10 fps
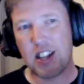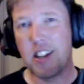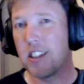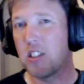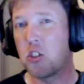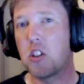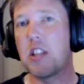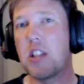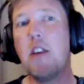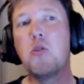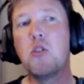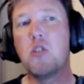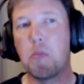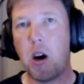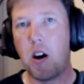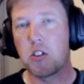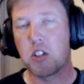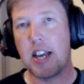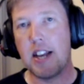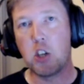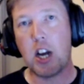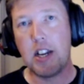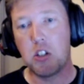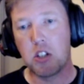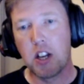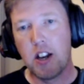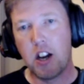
there's thousands of parts that get changed